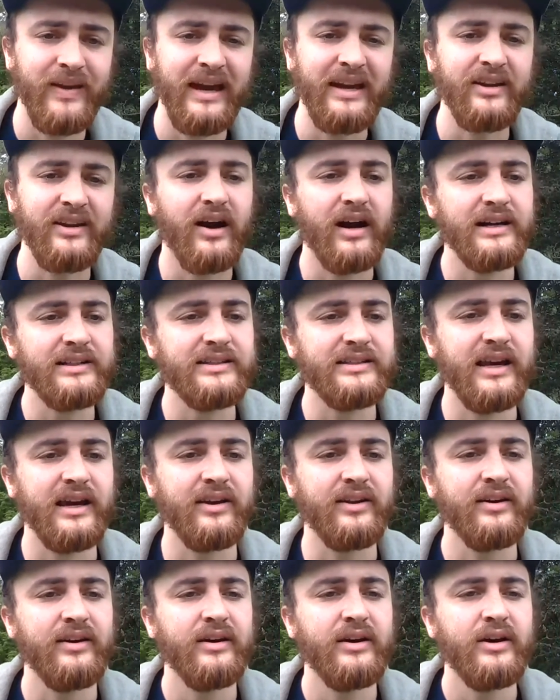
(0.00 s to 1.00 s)
And God
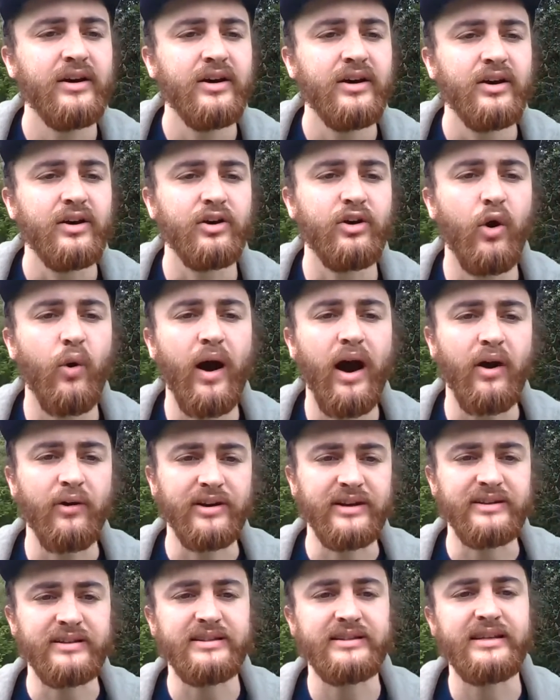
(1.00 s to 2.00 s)
said, "Go
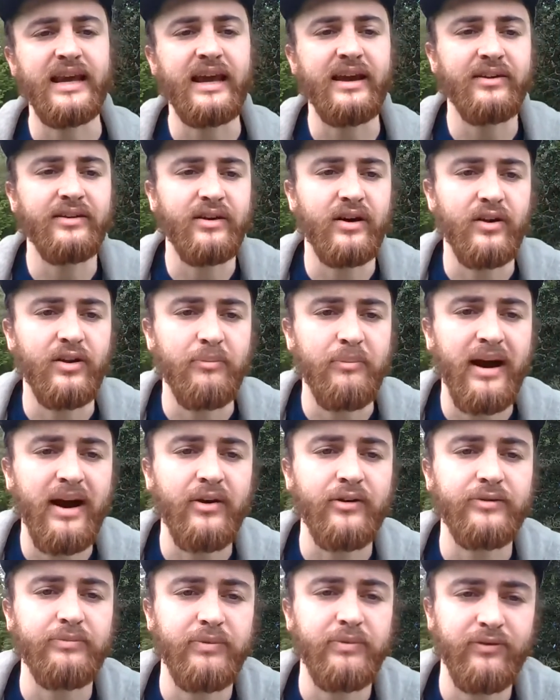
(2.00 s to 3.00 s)
out and stand on the
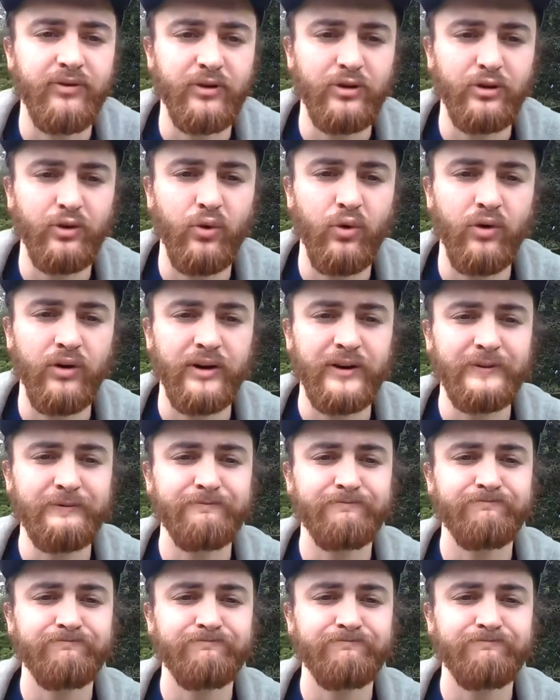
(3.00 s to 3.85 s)
mount before the Lord."